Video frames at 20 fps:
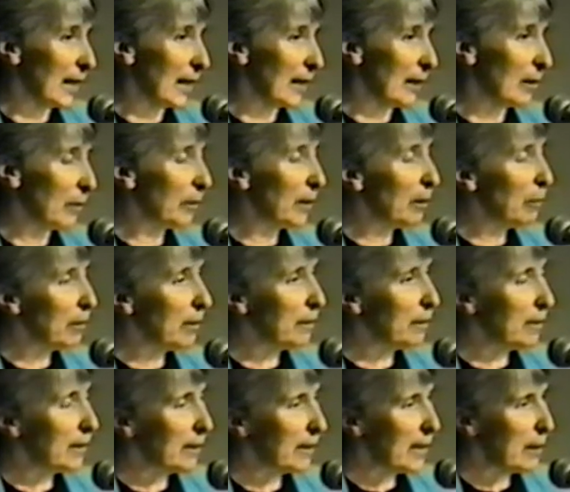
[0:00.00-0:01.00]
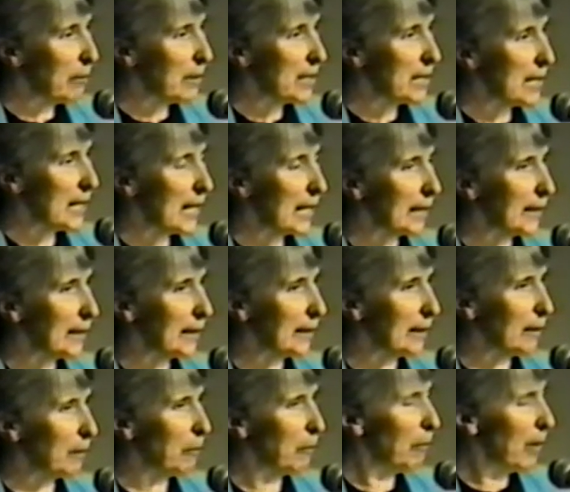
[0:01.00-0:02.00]
They were attacking
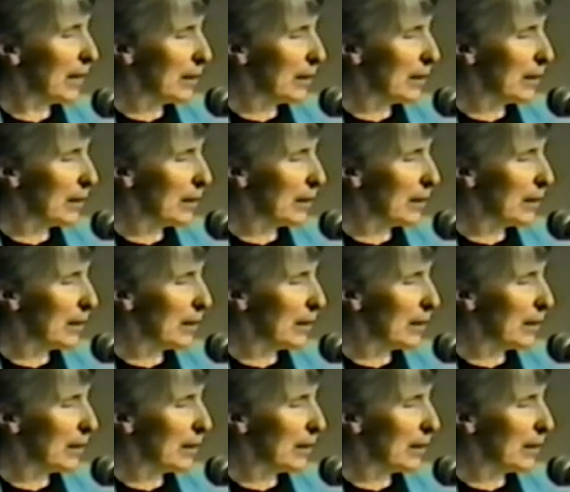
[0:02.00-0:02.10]
white